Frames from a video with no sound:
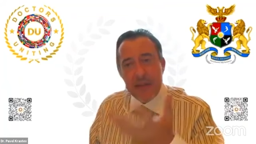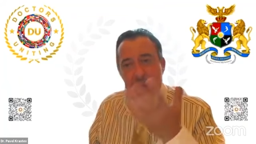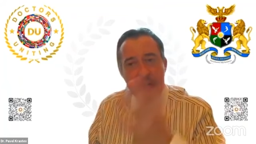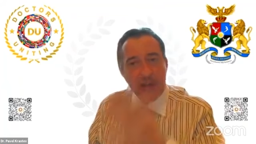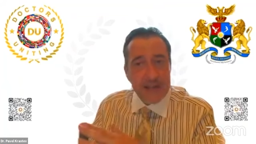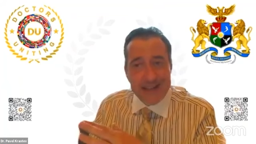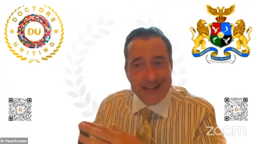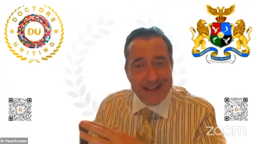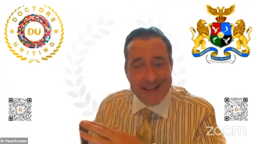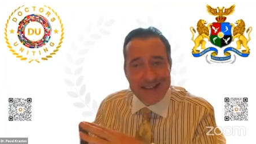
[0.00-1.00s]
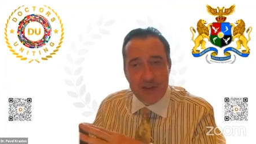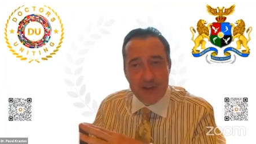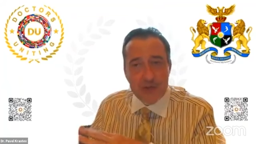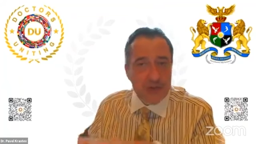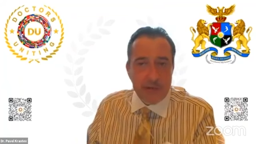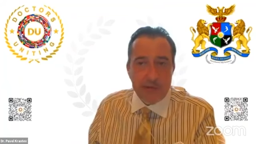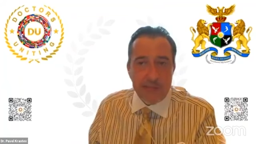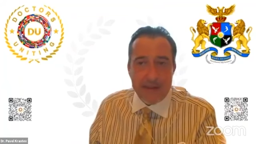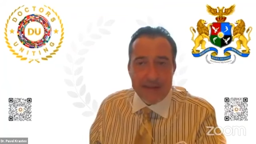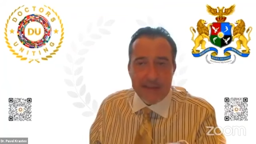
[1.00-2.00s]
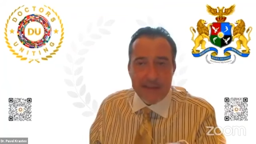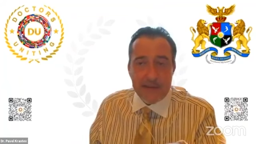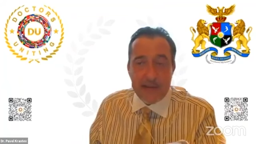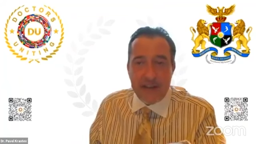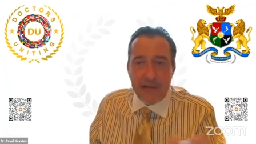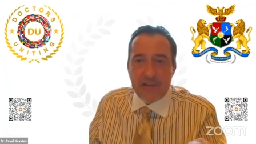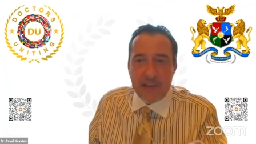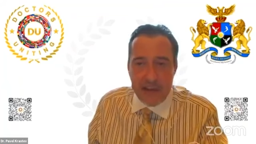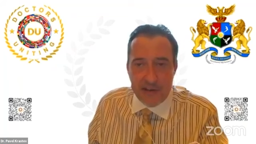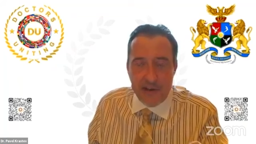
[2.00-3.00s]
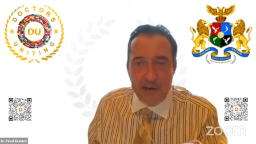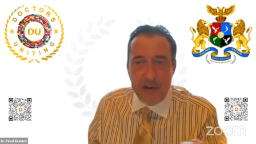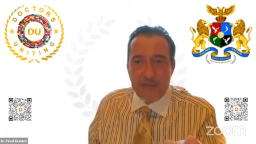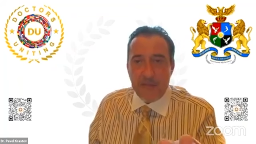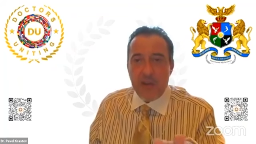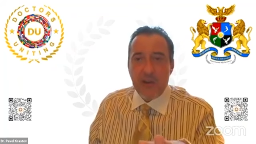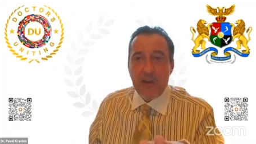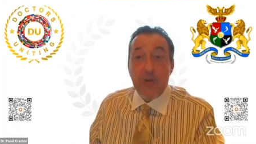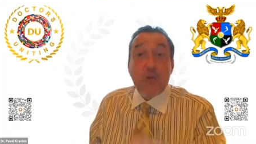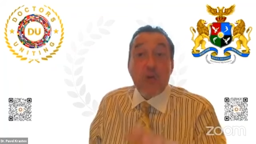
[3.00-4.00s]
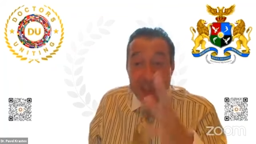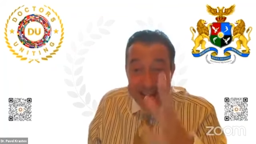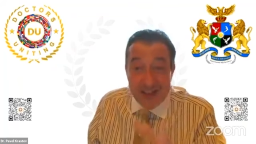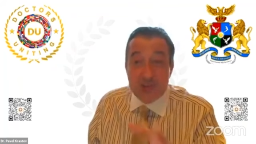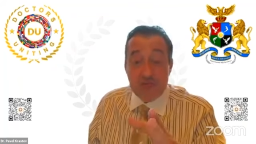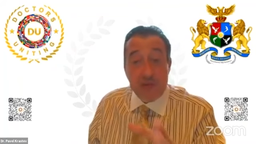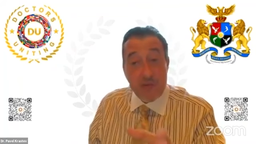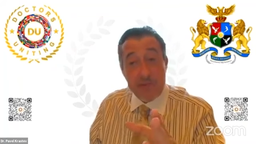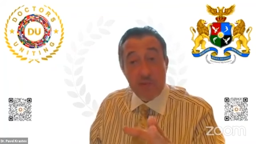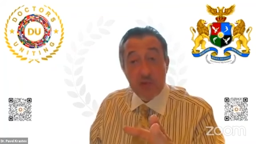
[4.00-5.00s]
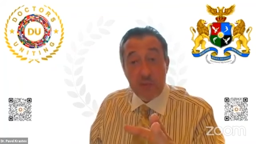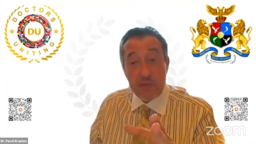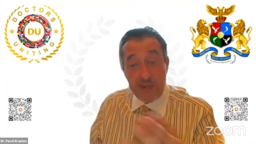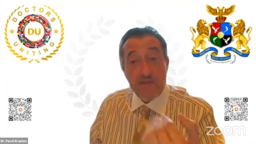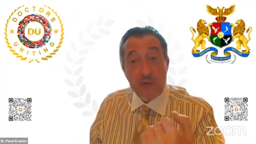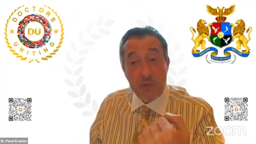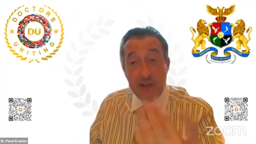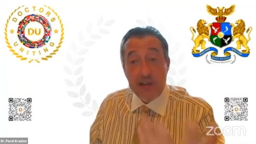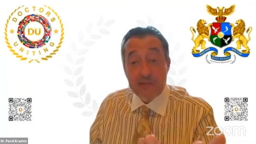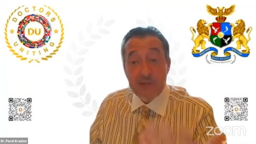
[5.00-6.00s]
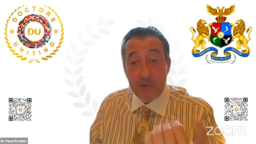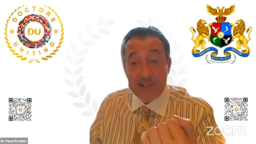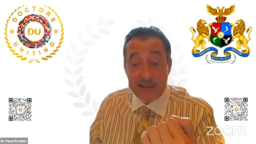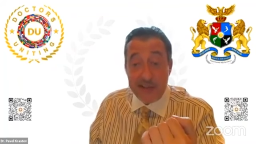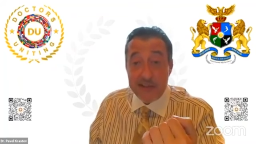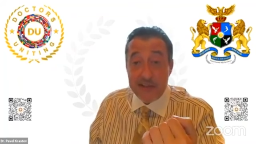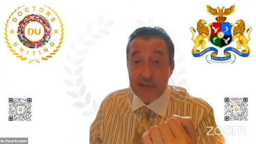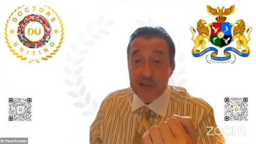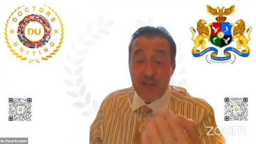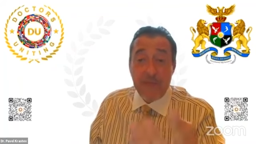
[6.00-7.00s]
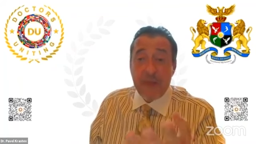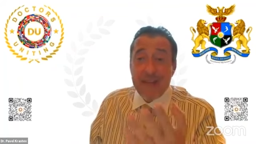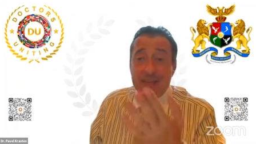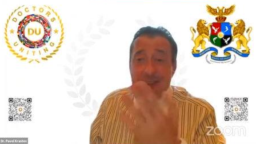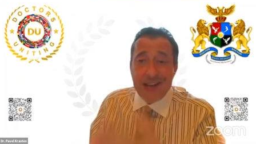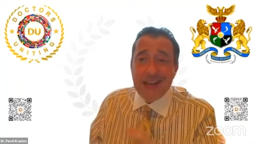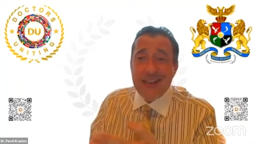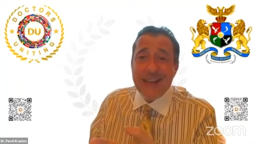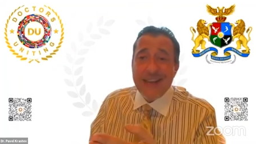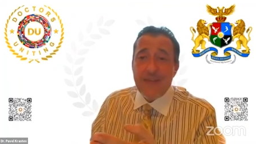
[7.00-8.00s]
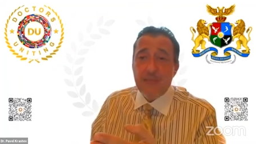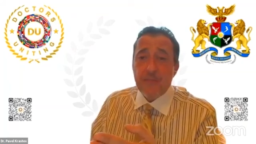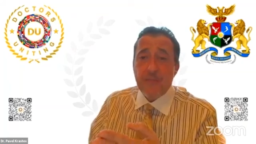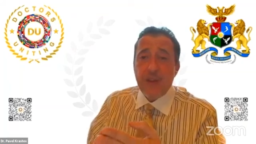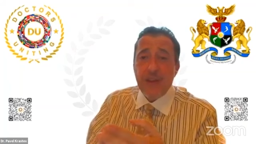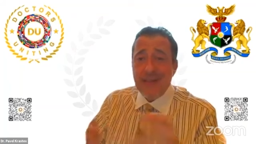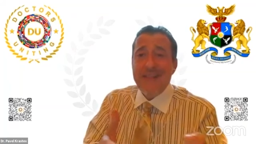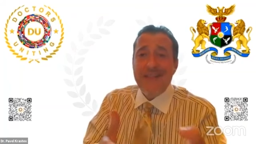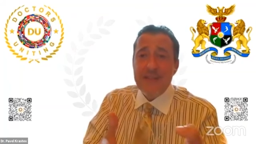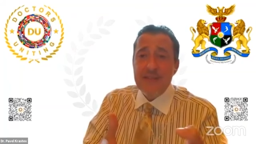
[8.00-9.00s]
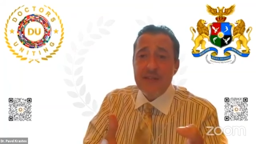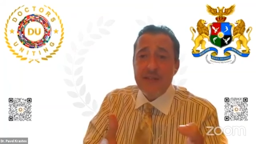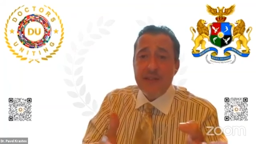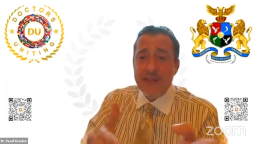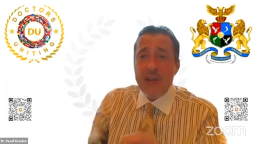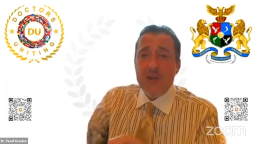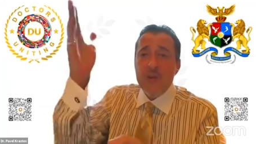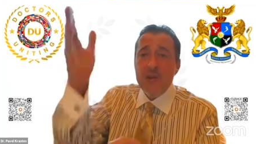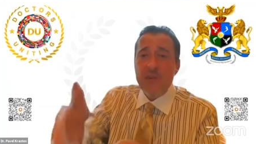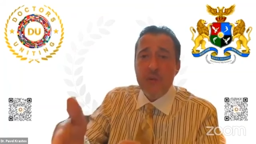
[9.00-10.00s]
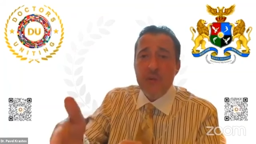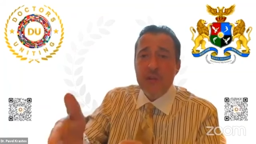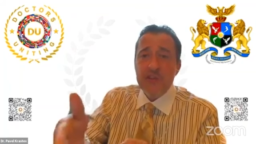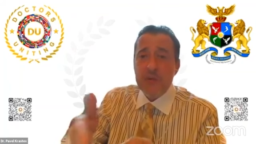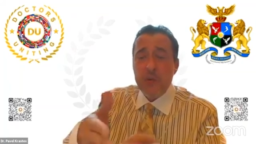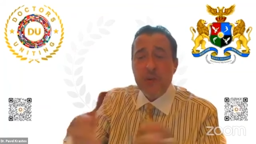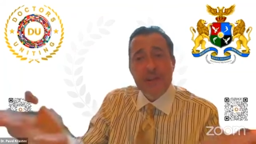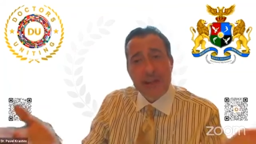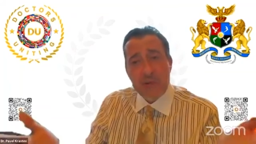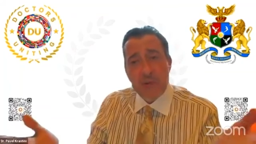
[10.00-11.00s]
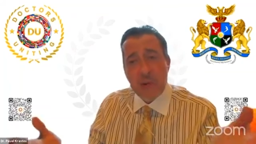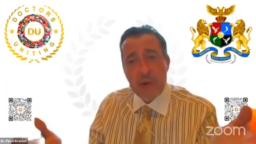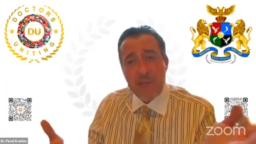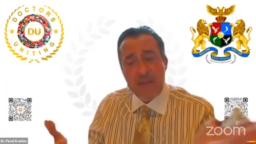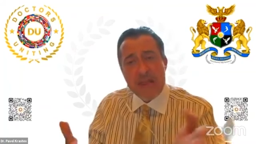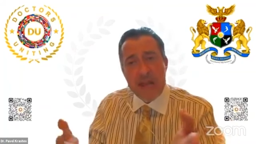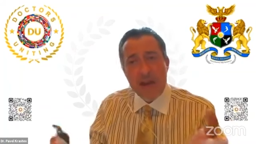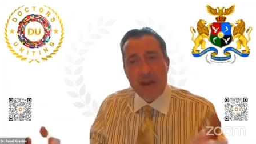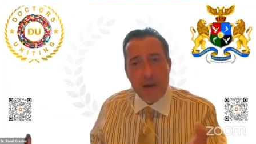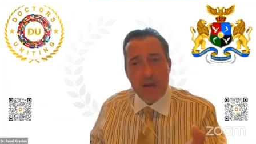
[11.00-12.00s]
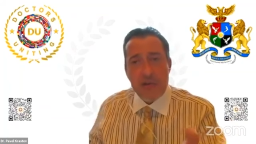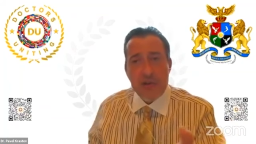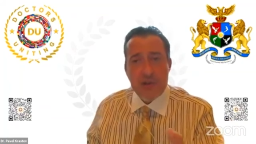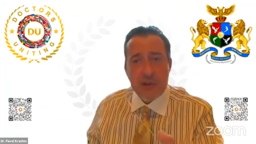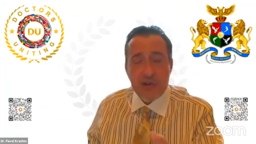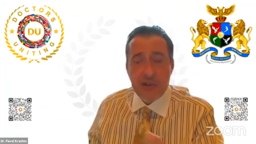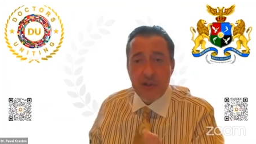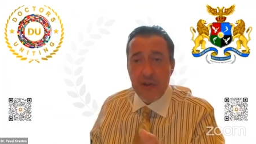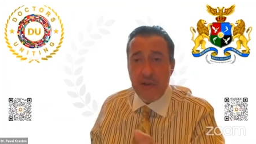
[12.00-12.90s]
that knows zero about healthcare or dentistry, to be more specific when it comes to us dentists, telling a dentist, today you're going to be doing this quarter, that quarter. I mean, that encourages